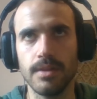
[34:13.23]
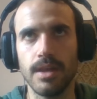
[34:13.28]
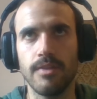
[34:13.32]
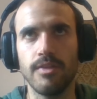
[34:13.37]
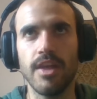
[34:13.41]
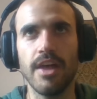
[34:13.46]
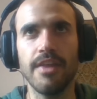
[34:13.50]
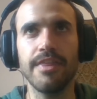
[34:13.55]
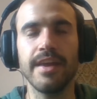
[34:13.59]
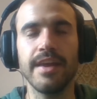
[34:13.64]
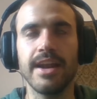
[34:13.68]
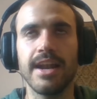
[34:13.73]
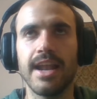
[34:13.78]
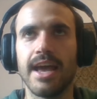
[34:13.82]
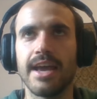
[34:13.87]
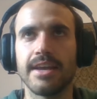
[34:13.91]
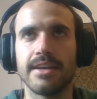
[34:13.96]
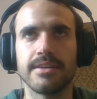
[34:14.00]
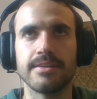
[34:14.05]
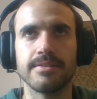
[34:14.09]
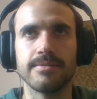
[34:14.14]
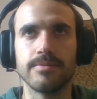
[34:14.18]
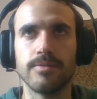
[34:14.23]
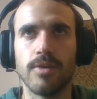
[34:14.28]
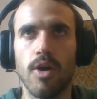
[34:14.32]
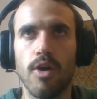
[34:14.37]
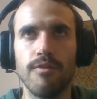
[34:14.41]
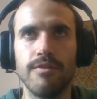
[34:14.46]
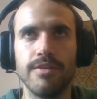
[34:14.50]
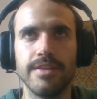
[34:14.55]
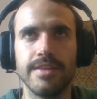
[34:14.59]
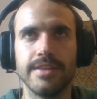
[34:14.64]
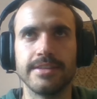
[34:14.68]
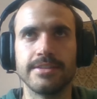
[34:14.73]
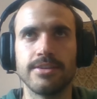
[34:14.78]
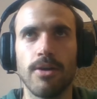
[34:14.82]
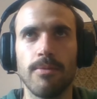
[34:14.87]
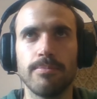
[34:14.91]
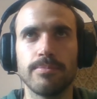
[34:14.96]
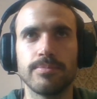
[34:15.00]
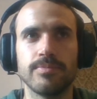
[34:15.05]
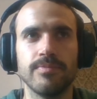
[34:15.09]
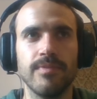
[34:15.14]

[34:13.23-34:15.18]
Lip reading: nothing like over the top,